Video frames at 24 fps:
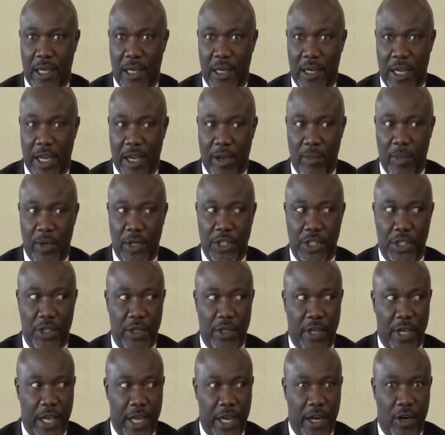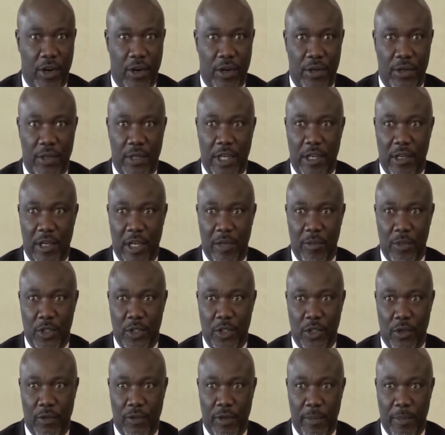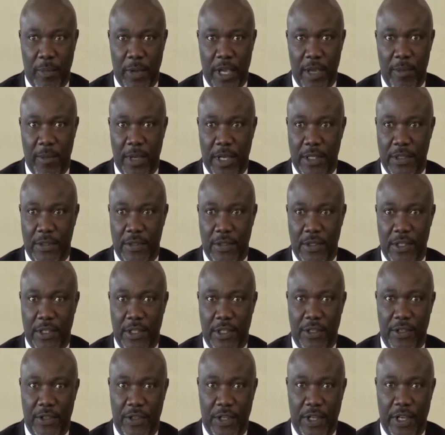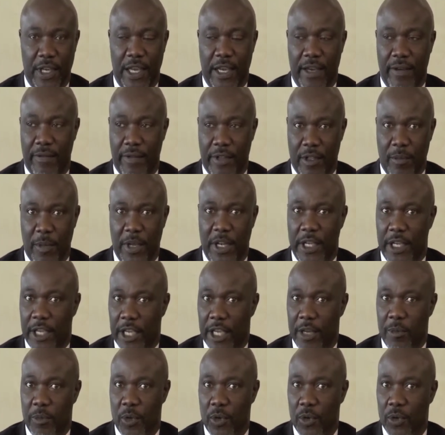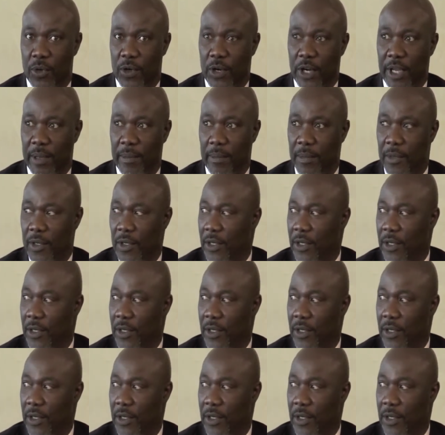how much error, how much overpayment they have in the Medicaid program.